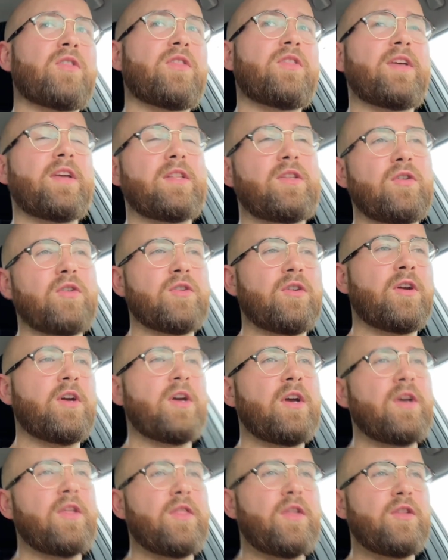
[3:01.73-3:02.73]
they
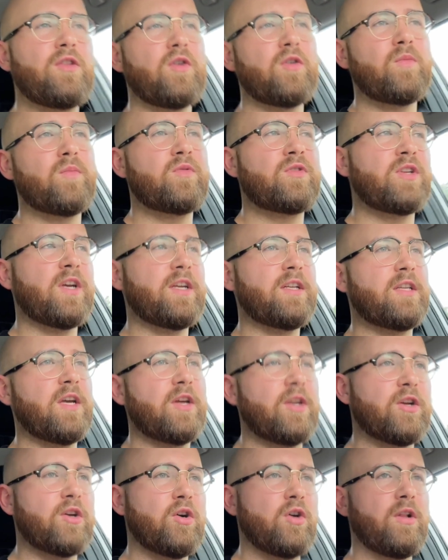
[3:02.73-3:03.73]
don't sit
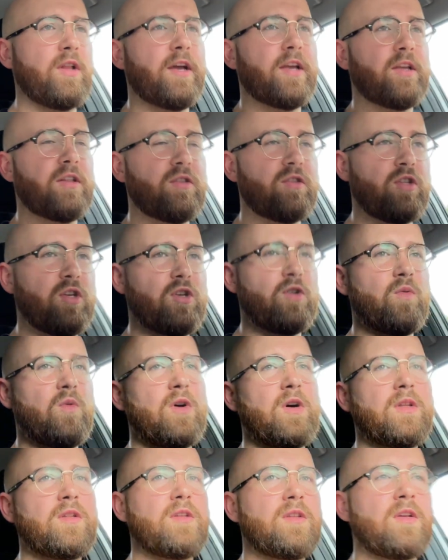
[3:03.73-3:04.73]
down and go would do you
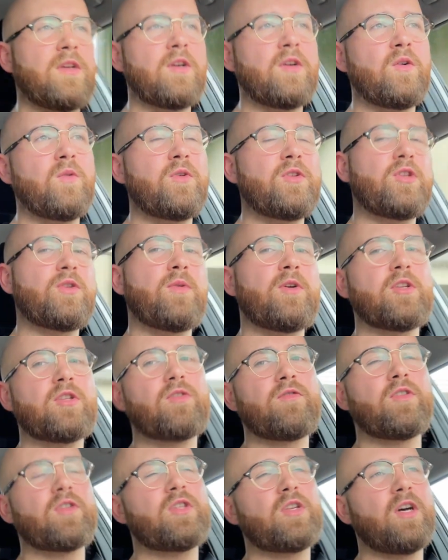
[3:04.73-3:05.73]
want
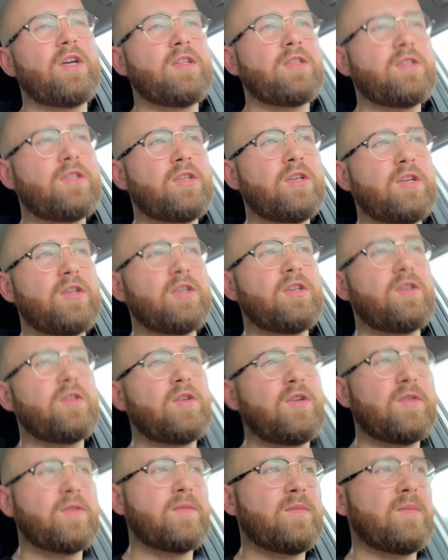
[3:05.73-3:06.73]
to return
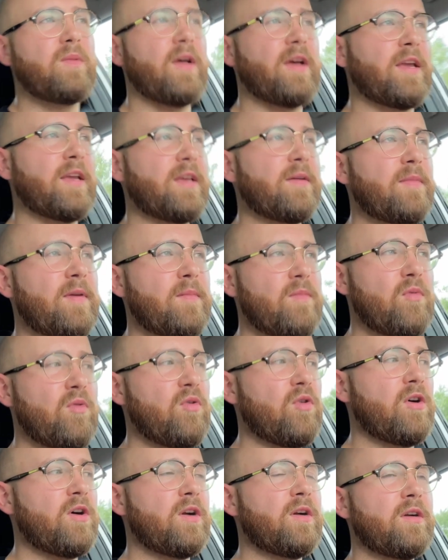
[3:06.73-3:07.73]
to, give me
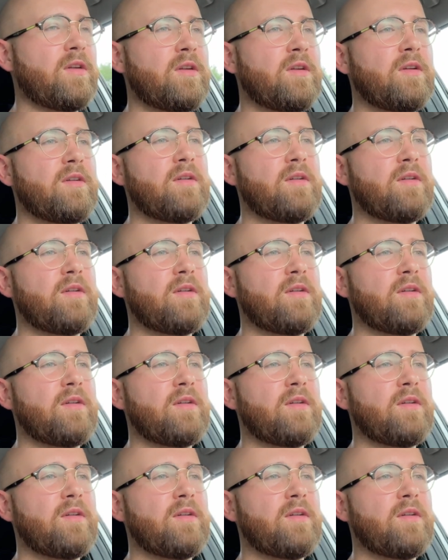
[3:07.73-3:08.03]
more